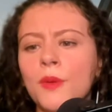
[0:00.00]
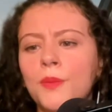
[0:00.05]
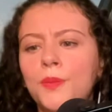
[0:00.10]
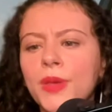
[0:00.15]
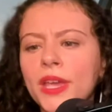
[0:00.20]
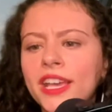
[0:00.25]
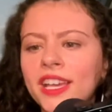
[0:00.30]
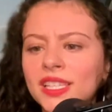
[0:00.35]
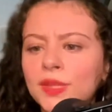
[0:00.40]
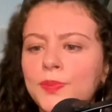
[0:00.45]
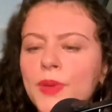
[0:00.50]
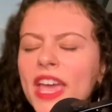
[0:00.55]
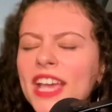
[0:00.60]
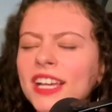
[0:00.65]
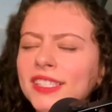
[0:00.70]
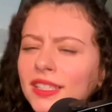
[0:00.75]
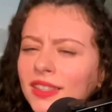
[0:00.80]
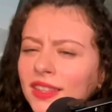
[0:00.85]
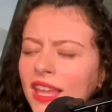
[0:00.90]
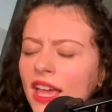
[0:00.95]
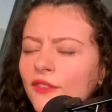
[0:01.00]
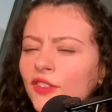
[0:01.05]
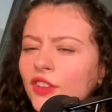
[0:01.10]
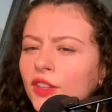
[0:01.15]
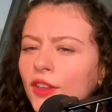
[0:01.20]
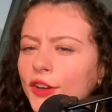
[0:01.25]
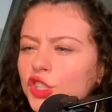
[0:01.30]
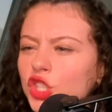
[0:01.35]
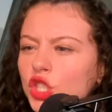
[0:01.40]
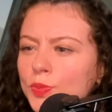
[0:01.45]
Biggest banks, 11
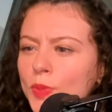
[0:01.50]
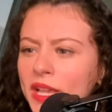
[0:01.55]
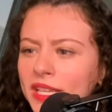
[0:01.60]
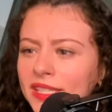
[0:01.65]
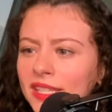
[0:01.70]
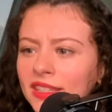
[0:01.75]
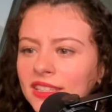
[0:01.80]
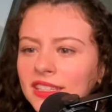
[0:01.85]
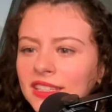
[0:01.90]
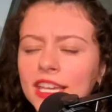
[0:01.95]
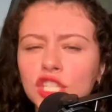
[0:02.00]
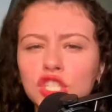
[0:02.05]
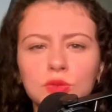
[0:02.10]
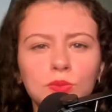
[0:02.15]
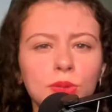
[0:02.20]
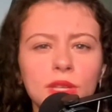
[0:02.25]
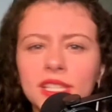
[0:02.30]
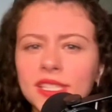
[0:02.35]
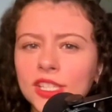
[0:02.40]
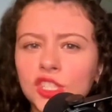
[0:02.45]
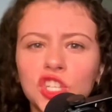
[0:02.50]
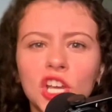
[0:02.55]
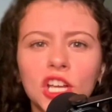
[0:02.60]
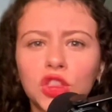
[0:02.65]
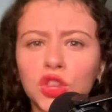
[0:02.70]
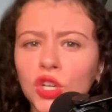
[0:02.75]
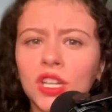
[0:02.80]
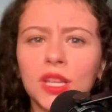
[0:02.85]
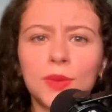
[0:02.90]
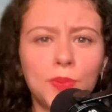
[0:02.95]
largest banks in the nation, please inject
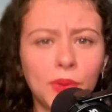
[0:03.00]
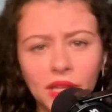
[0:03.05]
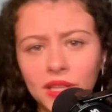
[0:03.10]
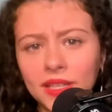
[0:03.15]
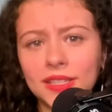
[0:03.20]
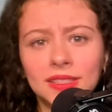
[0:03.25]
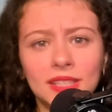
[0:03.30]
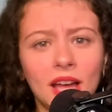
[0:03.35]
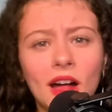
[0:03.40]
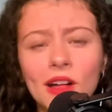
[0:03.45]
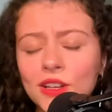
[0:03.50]
$30 billion